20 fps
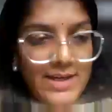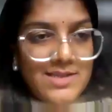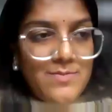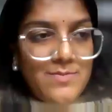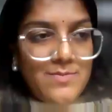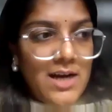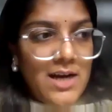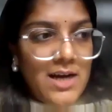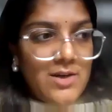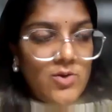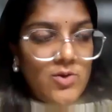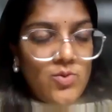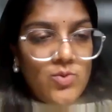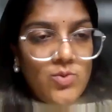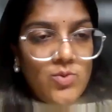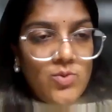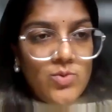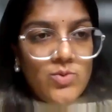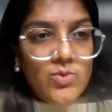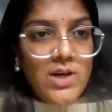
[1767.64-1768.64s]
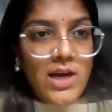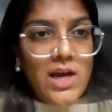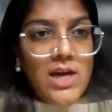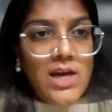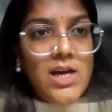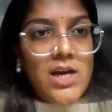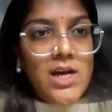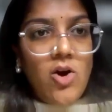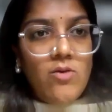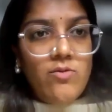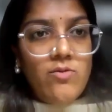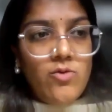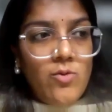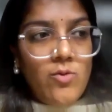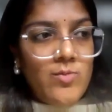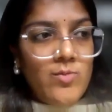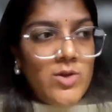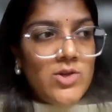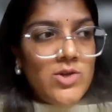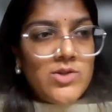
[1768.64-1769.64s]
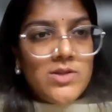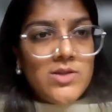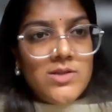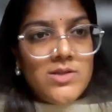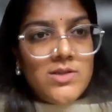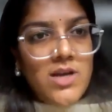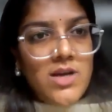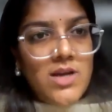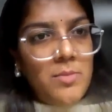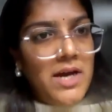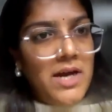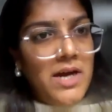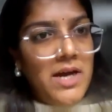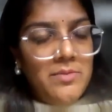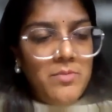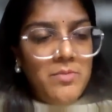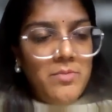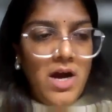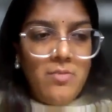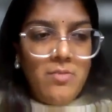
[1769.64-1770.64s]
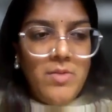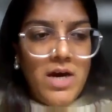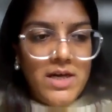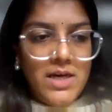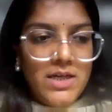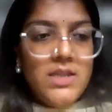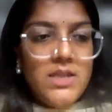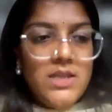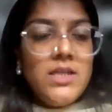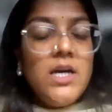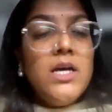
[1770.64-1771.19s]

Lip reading: trace back to the era of Upanishads, Ramayana, Mahabharata.